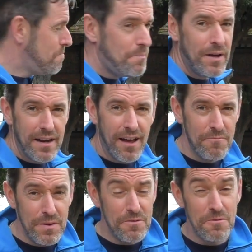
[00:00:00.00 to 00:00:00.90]
But
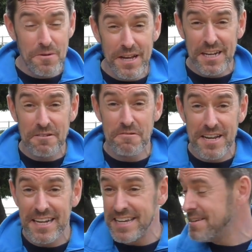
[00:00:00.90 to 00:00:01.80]
I've been really,
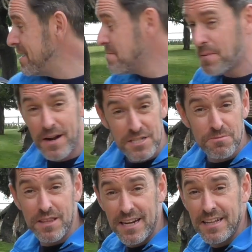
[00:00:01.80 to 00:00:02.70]
really impressed
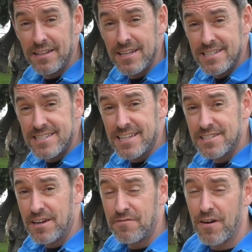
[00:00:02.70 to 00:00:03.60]
with the little
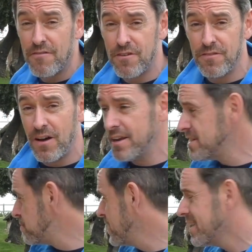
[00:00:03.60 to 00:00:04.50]
695 Rivale
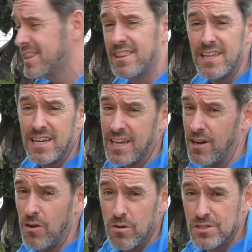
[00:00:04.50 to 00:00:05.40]
this week. I think it
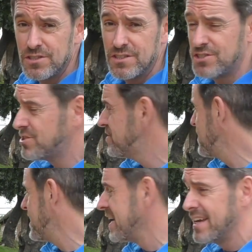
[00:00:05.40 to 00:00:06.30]
looks
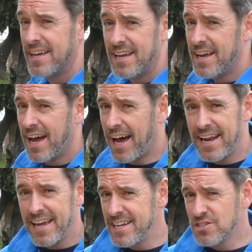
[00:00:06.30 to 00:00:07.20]
stunning. And
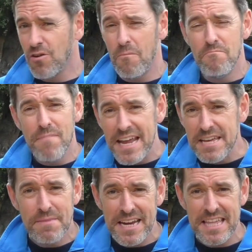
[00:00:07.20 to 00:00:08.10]
it's got
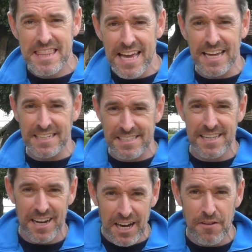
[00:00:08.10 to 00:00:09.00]
many, many things
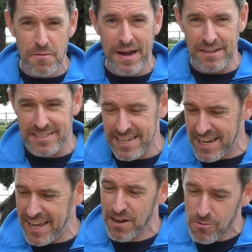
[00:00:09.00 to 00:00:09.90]
that I love about it.
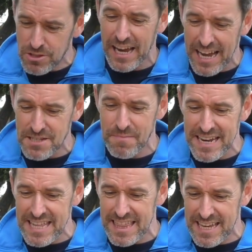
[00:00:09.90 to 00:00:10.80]
It also has
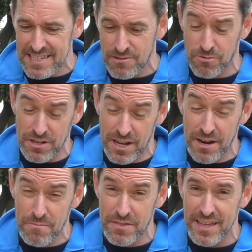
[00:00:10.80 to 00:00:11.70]
many things, or a
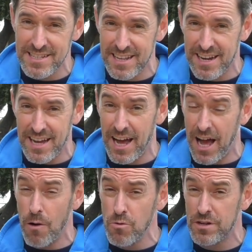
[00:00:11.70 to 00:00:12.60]
number of things, that
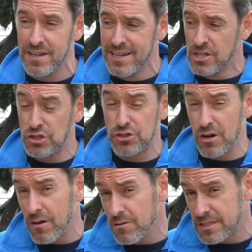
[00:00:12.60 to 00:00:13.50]
I would
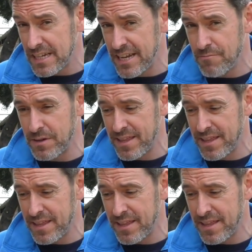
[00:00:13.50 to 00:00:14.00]
struggle to live with.